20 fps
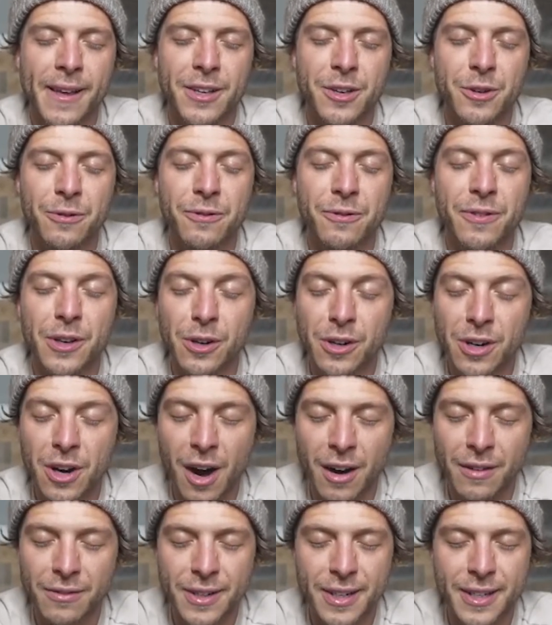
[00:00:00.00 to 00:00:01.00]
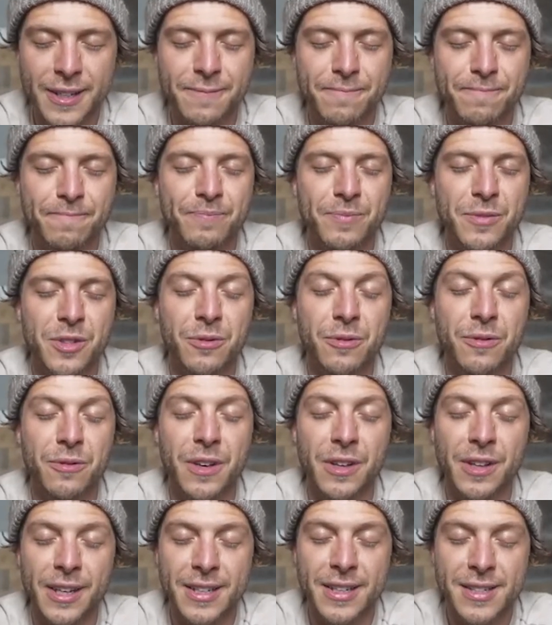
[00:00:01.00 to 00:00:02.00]
you feel confident, you
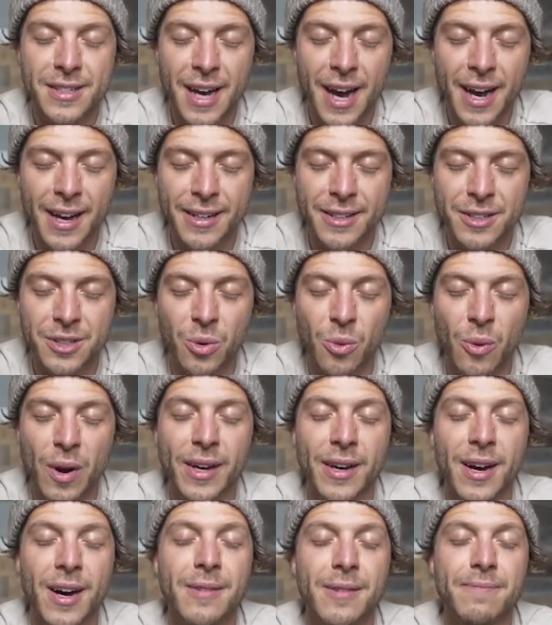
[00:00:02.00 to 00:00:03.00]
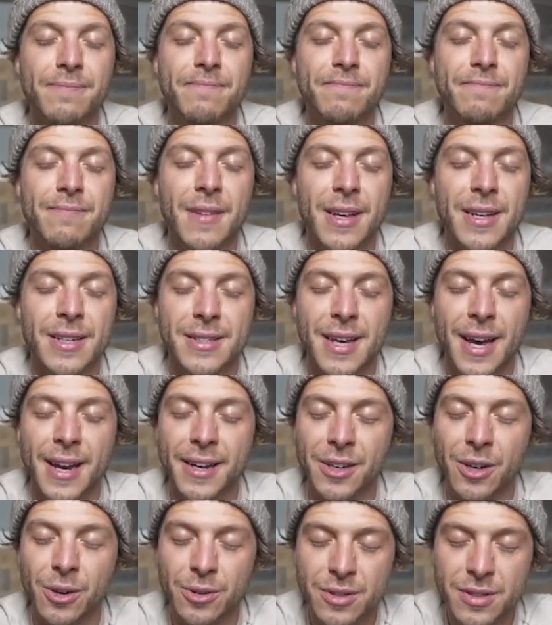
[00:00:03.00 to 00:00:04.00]
feel excited to wake up,
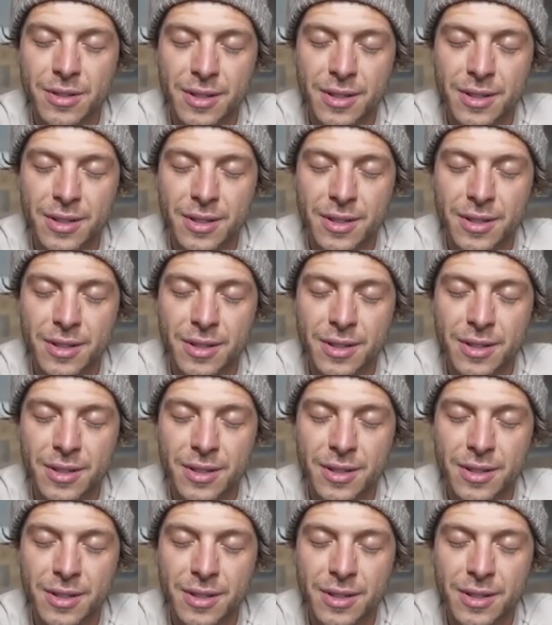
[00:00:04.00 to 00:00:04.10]
excited to go to